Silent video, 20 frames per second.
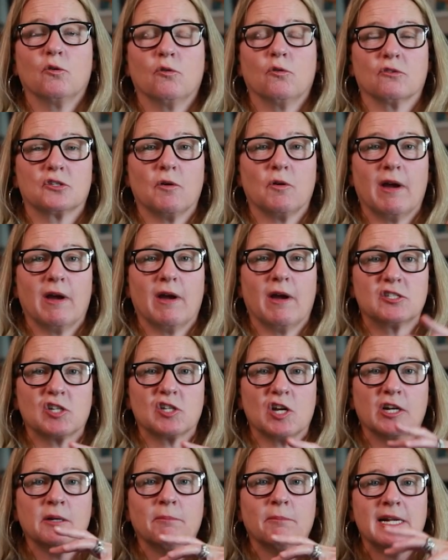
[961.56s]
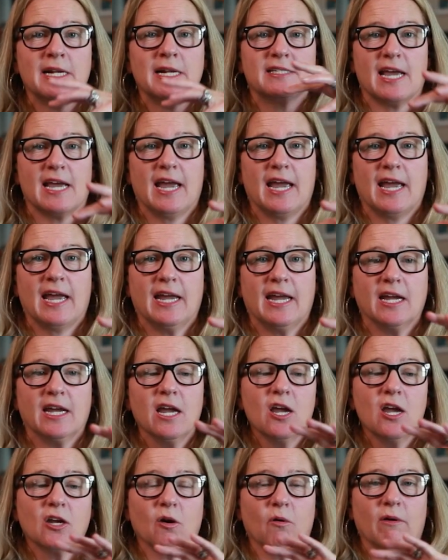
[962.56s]
cool. So I started my day
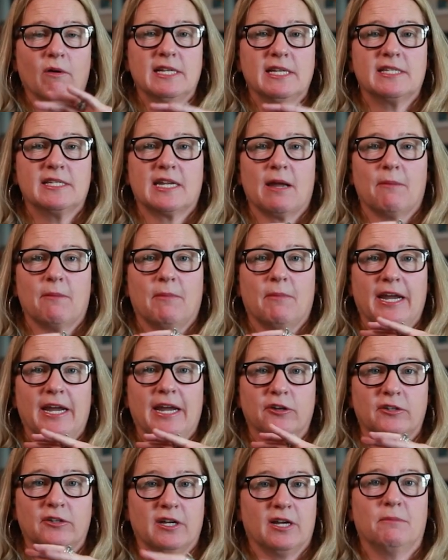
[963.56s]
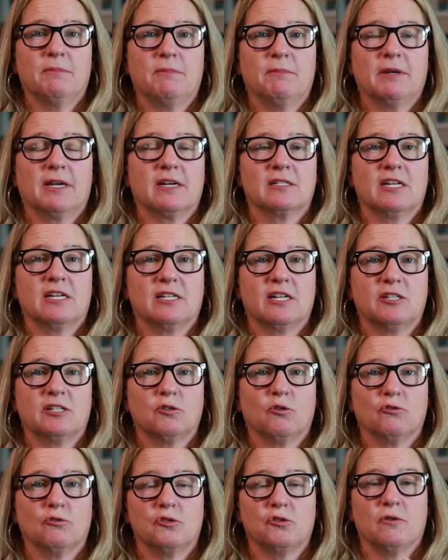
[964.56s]
going to get my hair done because, as I
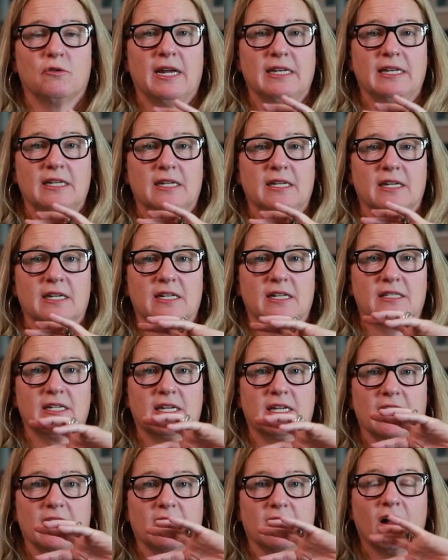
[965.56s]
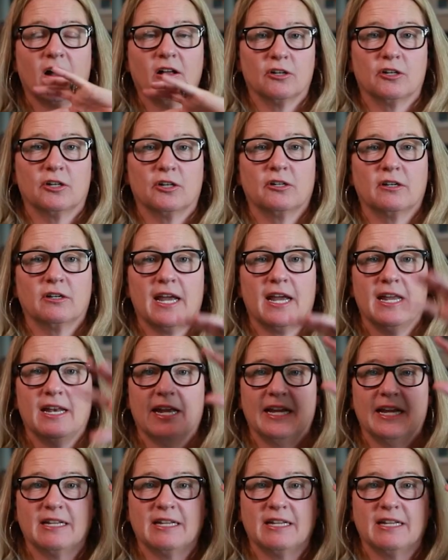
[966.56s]
told you, I needed it to get colored, and I'm